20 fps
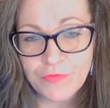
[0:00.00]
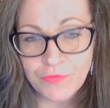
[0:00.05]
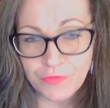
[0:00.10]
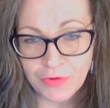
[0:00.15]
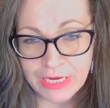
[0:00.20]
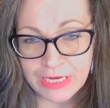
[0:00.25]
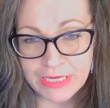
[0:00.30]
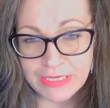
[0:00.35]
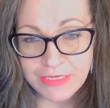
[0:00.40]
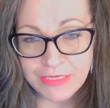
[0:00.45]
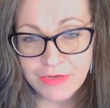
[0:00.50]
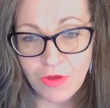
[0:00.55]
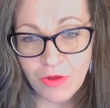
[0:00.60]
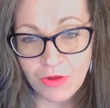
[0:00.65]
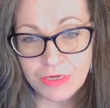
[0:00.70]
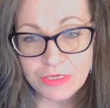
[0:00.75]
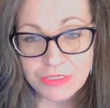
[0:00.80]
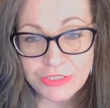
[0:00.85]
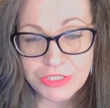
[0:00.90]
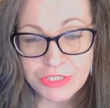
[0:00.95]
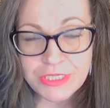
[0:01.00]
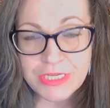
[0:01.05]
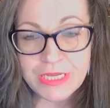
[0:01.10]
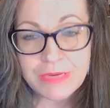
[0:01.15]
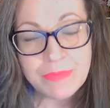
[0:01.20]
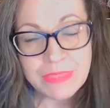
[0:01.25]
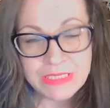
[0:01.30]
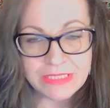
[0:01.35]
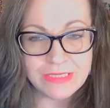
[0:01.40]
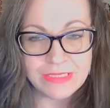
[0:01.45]
friend and arch
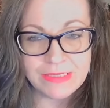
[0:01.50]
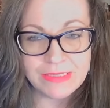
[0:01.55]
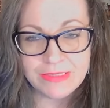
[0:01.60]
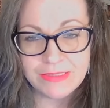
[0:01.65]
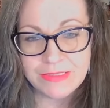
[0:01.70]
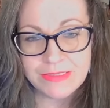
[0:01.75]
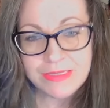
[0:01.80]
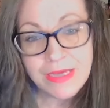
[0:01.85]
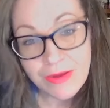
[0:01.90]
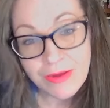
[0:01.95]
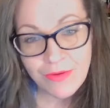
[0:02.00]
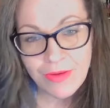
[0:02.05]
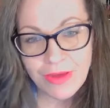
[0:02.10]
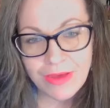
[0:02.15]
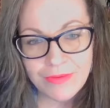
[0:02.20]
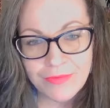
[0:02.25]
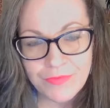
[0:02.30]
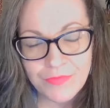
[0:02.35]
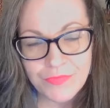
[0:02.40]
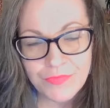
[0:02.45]
nemesis, Sarah.